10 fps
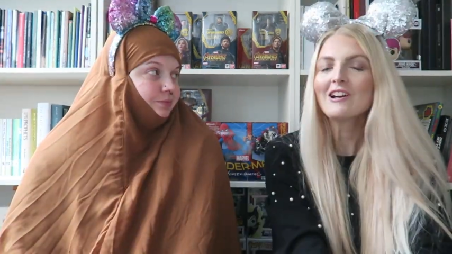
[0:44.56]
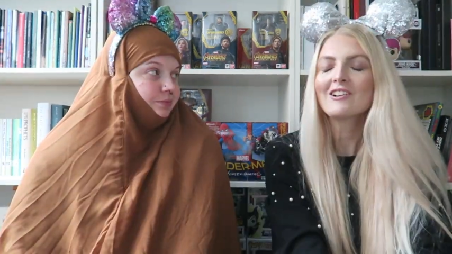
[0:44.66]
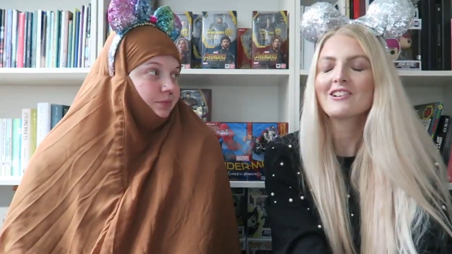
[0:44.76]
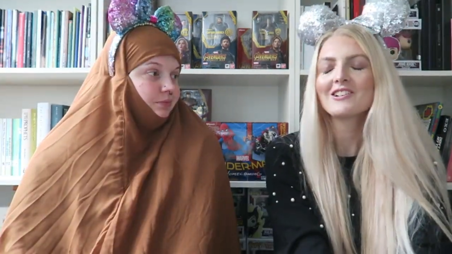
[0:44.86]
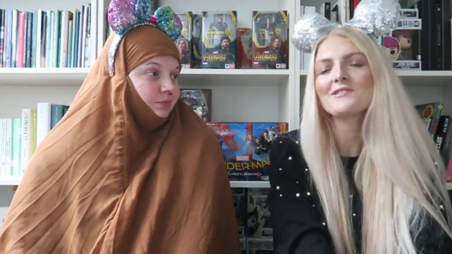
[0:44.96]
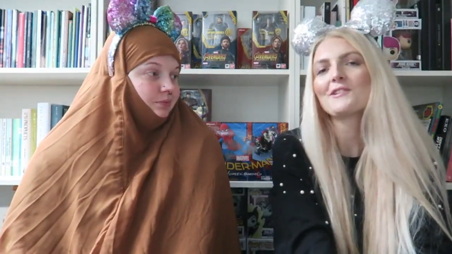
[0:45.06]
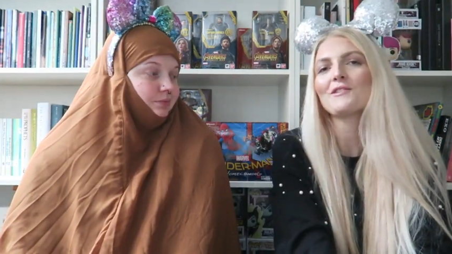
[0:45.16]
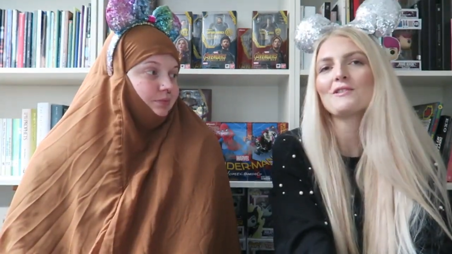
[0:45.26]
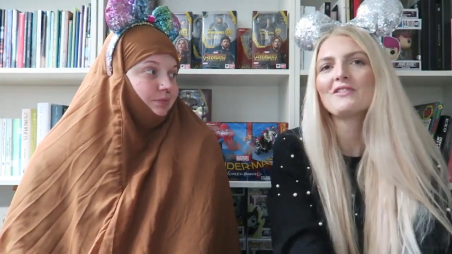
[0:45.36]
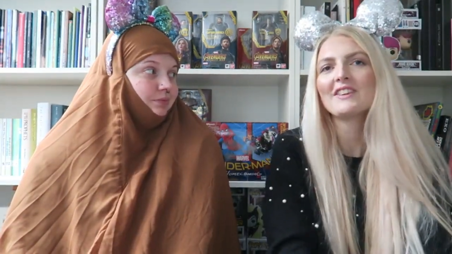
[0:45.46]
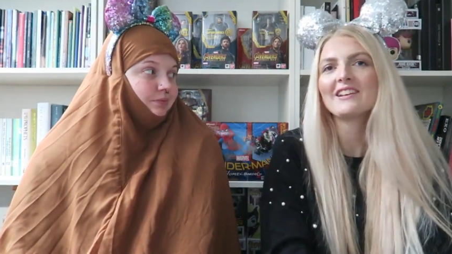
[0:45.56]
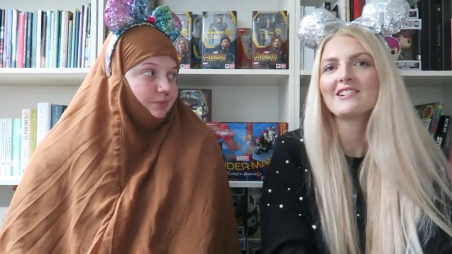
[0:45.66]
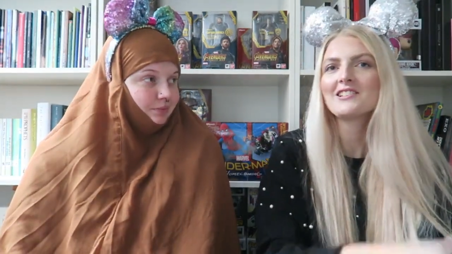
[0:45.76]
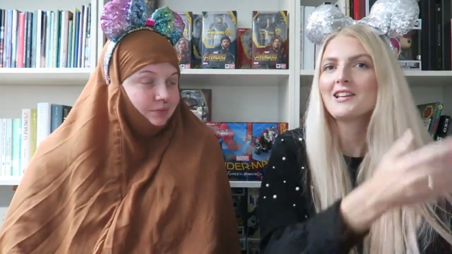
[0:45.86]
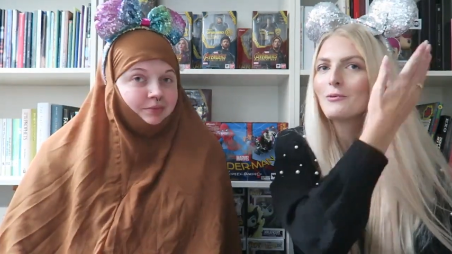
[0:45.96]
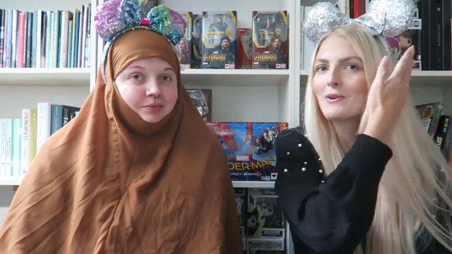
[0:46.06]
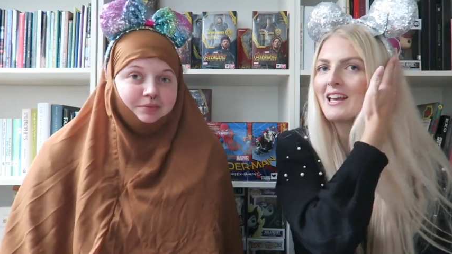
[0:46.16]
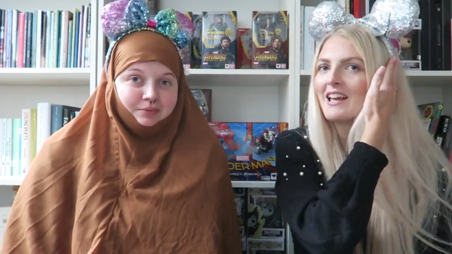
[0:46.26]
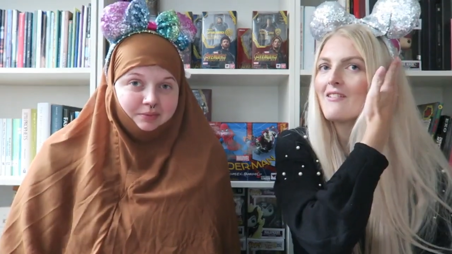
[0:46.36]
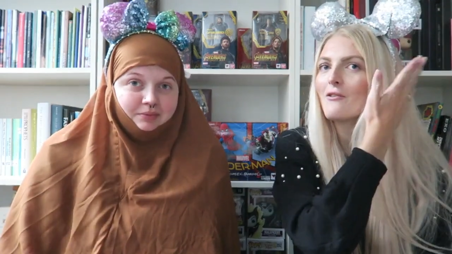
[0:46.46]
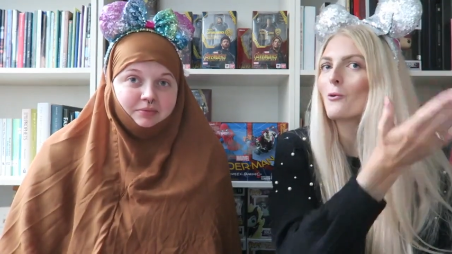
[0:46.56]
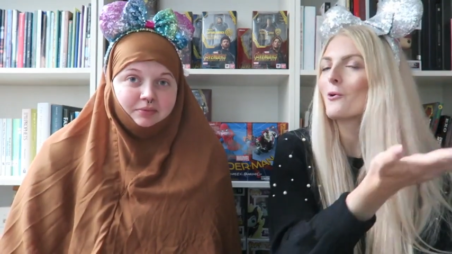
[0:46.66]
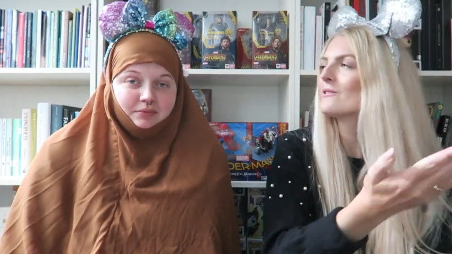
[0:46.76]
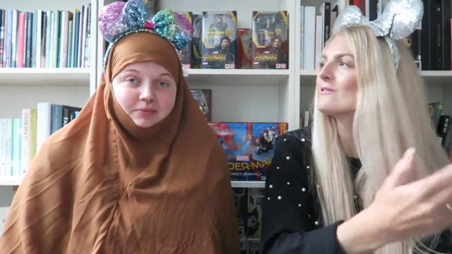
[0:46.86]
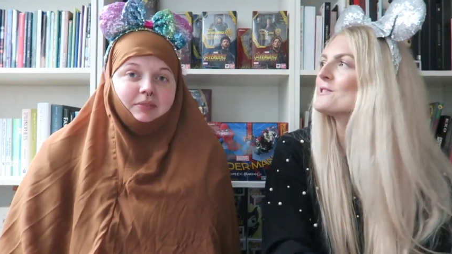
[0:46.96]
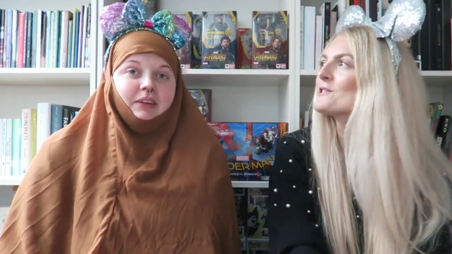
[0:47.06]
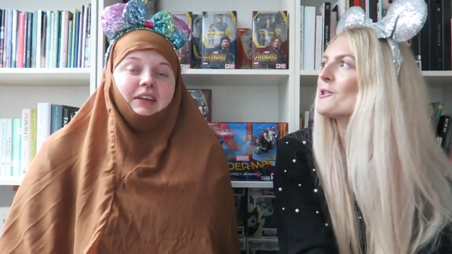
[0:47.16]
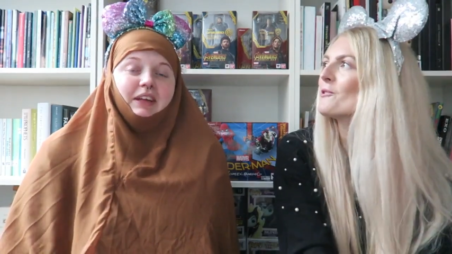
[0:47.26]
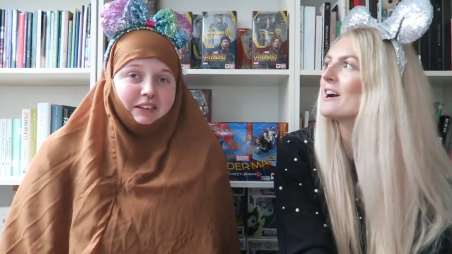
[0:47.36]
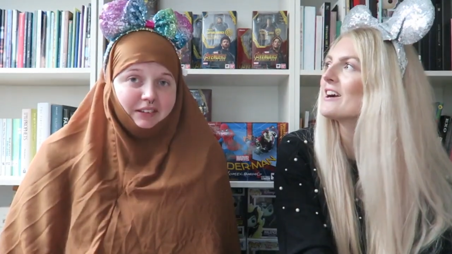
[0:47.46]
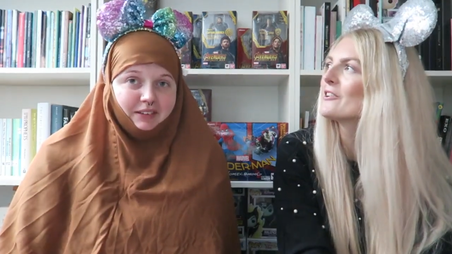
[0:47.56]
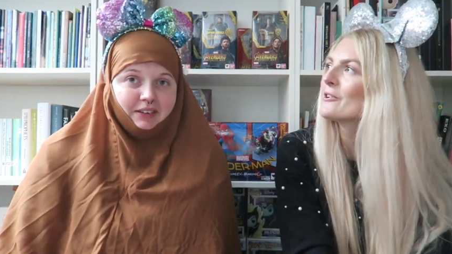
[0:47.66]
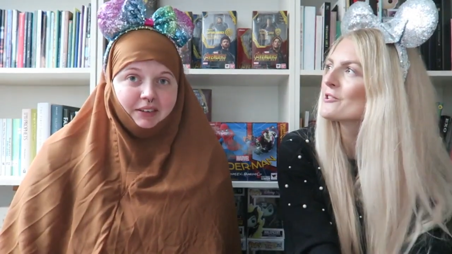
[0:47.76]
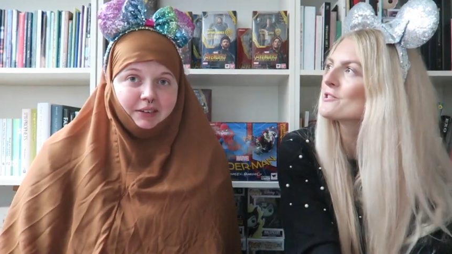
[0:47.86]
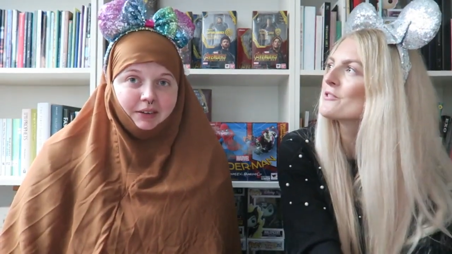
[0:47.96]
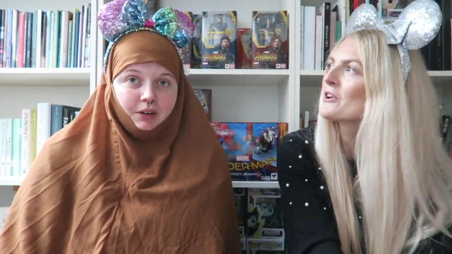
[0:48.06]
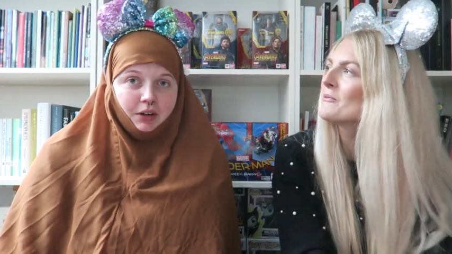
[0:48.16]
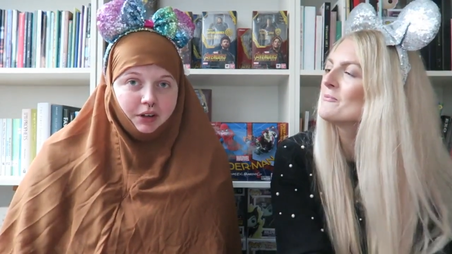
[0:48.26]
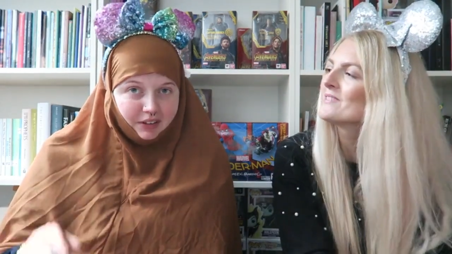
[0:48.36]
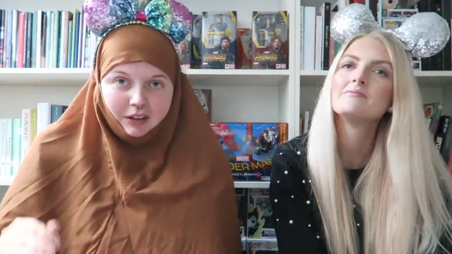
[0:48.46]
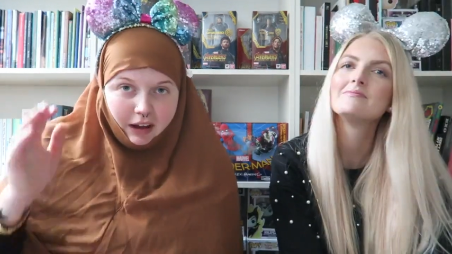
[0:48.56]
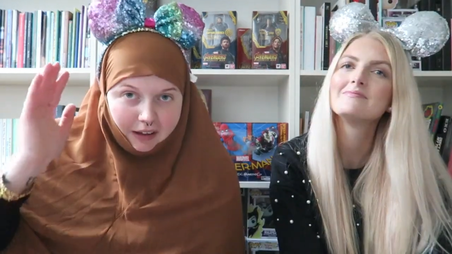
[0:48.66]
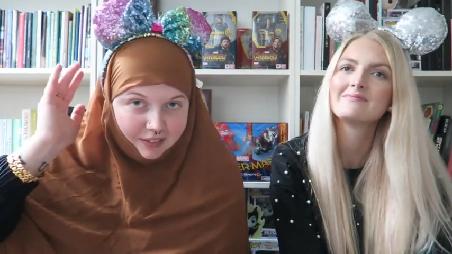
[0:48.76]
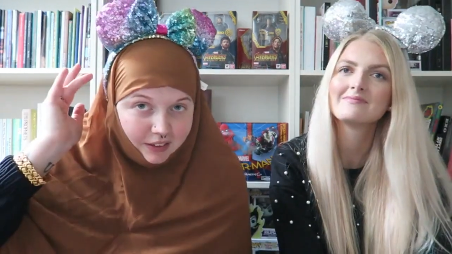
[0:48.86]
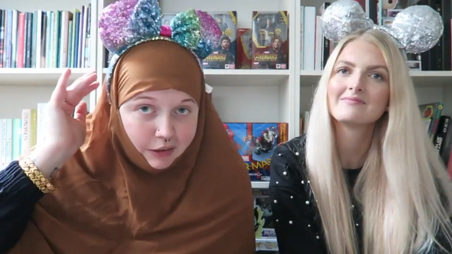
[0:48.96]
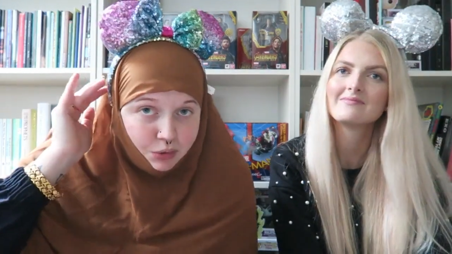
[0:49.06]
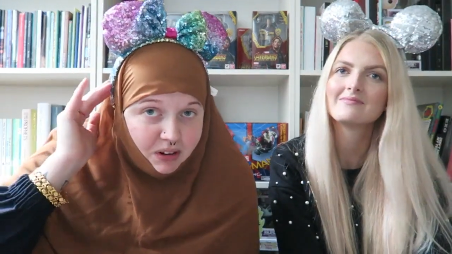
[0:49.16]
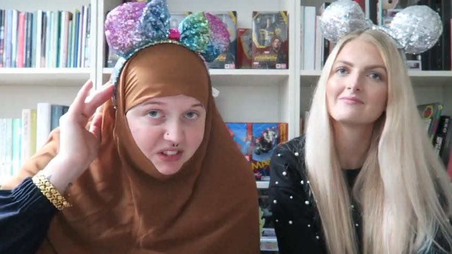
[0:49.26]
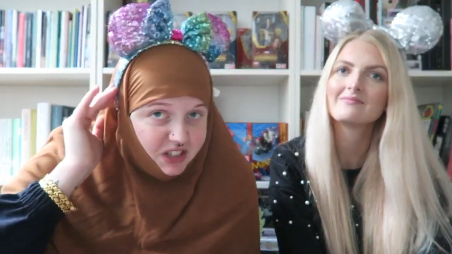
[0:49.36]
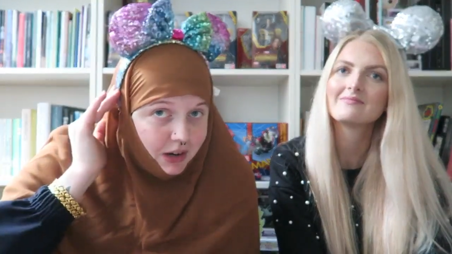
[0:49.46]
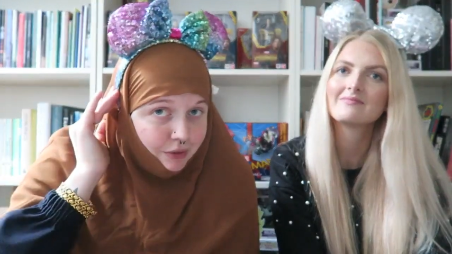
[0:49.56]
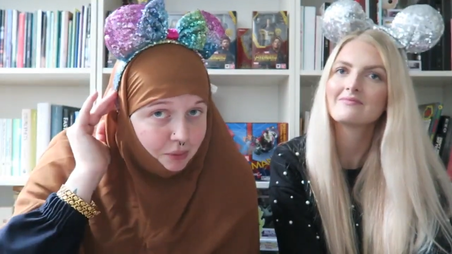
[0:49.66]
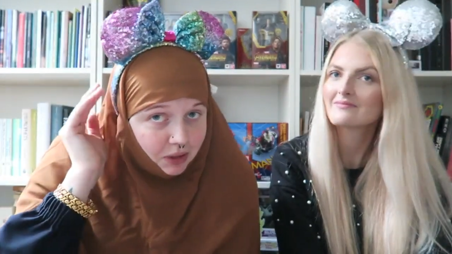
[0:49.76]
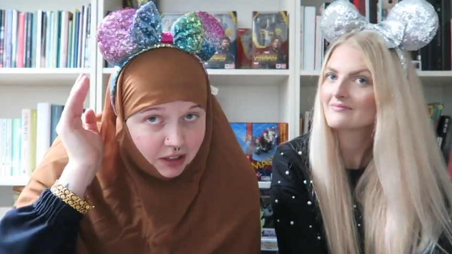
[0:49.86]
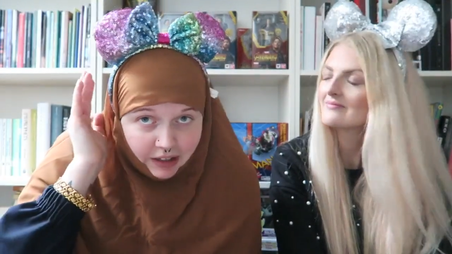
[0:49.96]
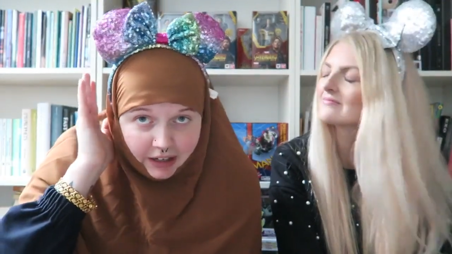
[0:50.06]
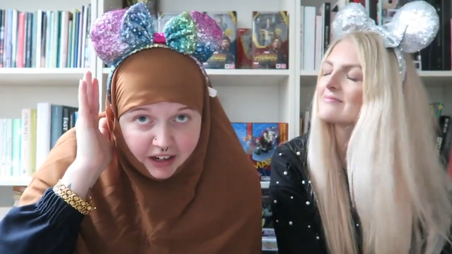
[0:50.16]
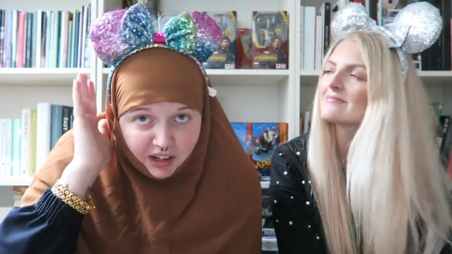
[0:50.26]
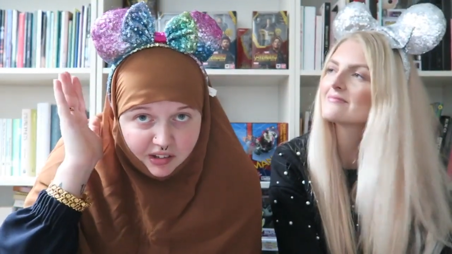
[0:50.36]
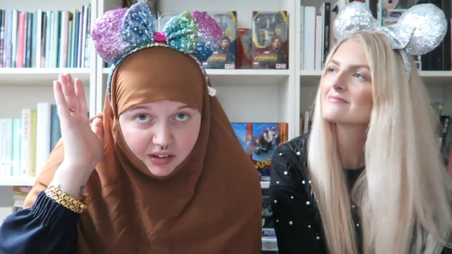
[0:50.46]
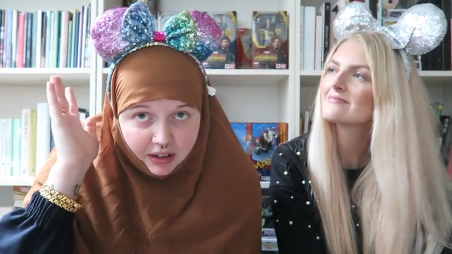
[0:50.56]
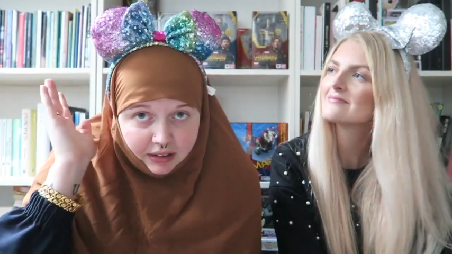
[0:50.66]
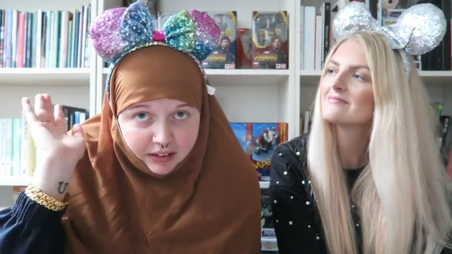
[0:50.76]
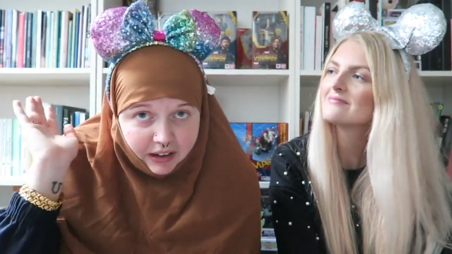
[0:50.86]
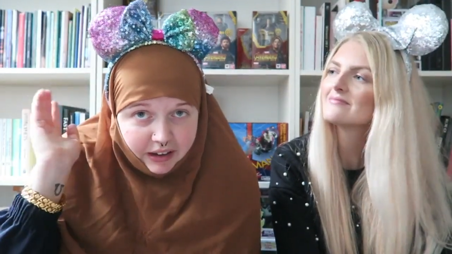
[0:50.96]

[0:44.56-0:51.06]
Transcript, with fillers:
Speaker 1: we're gonna start with the ears that we have on.
Speaker 2: So yes. Where are yours from? And these ones are from Claire's. And